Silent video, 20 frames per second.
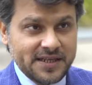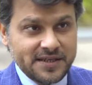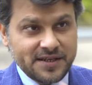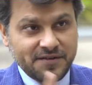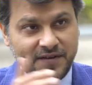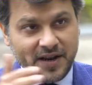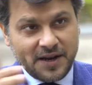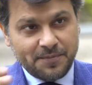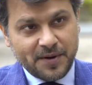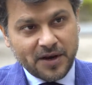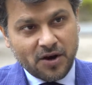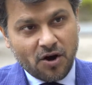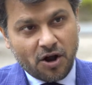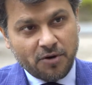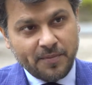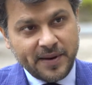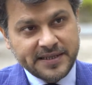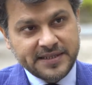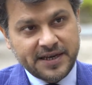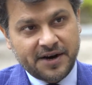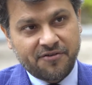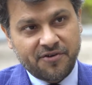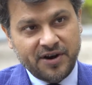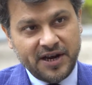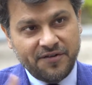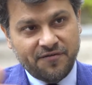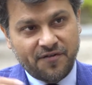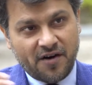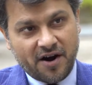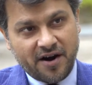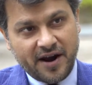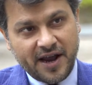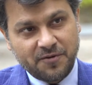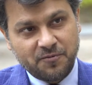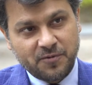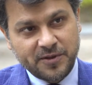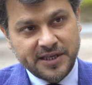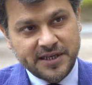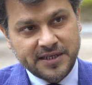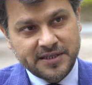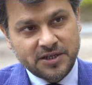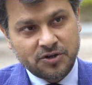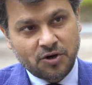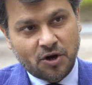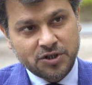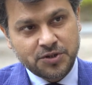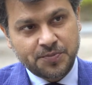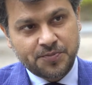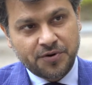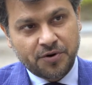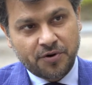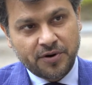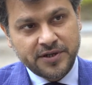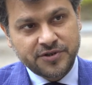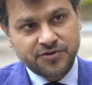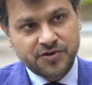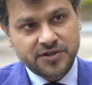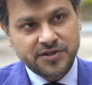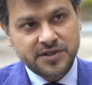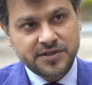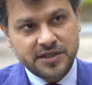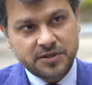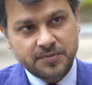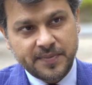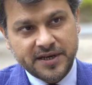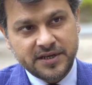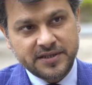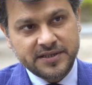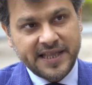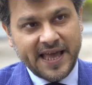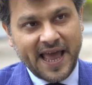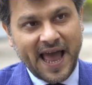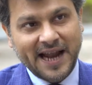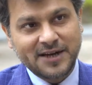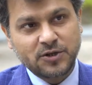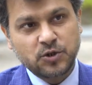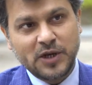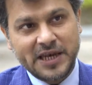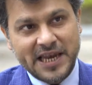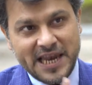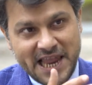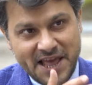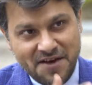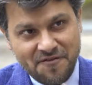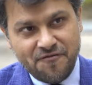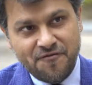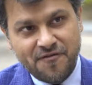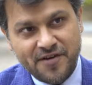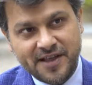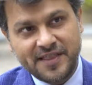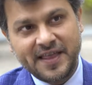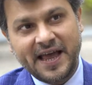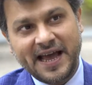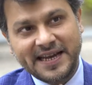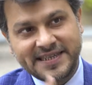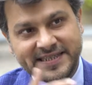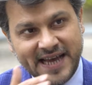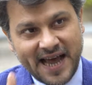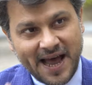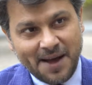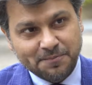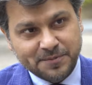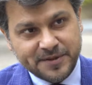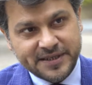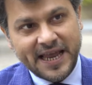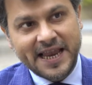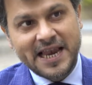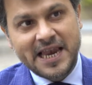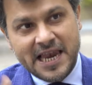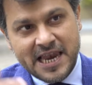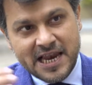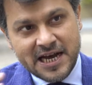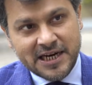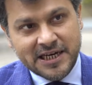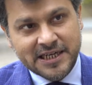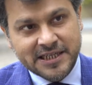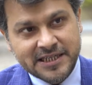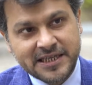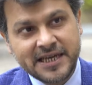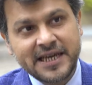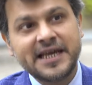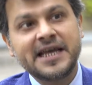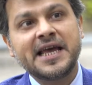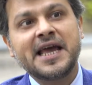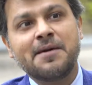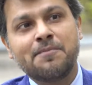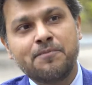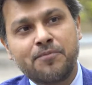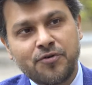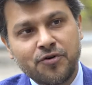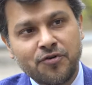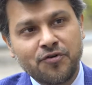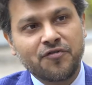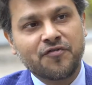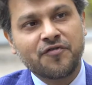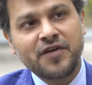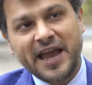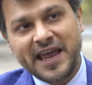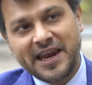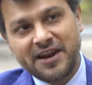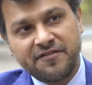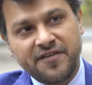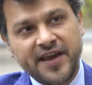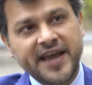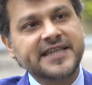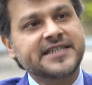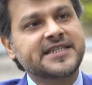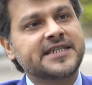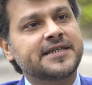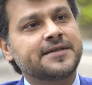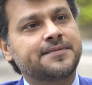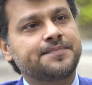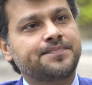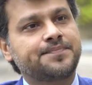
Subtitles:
the developed economies are really far ahead with these entrepreneurial structures is because they had to live with, adapt, learn, improve, innovate.